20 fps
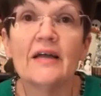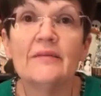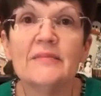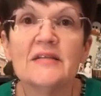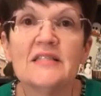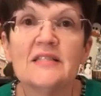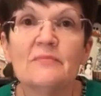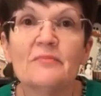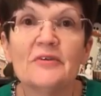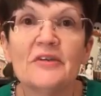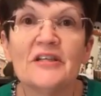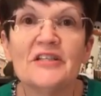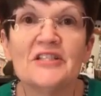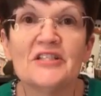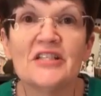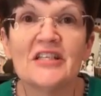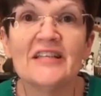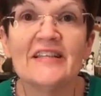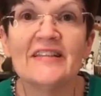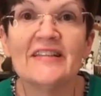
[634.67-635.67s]
Hey, Miss
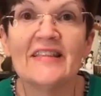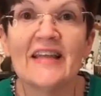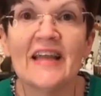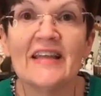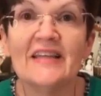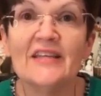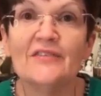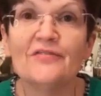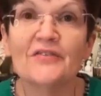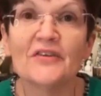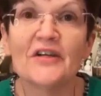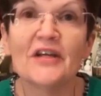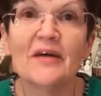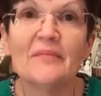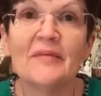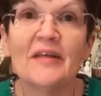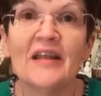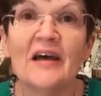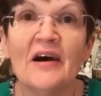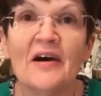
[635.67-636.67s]
Bridget, thank you for
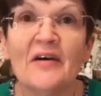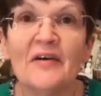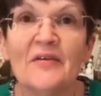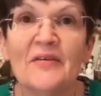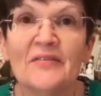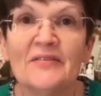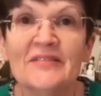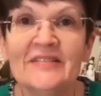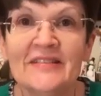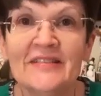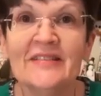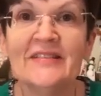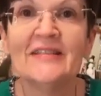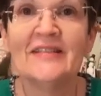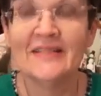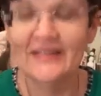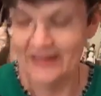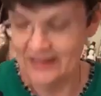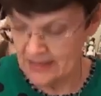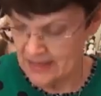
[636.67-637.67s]
coming on.
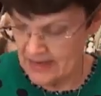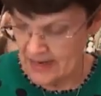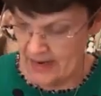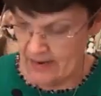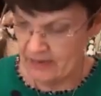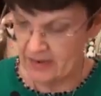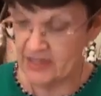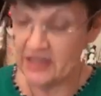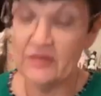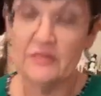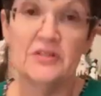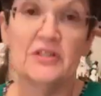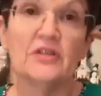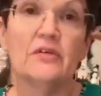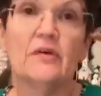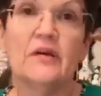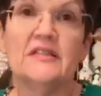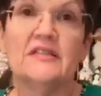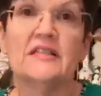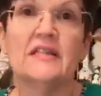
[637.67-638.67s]
How are you
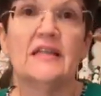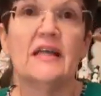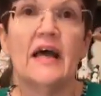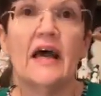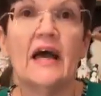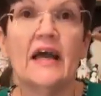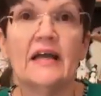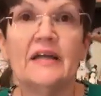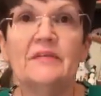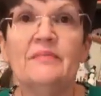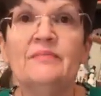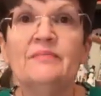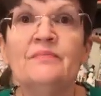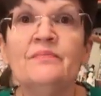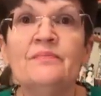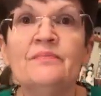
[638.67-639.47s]
doing today?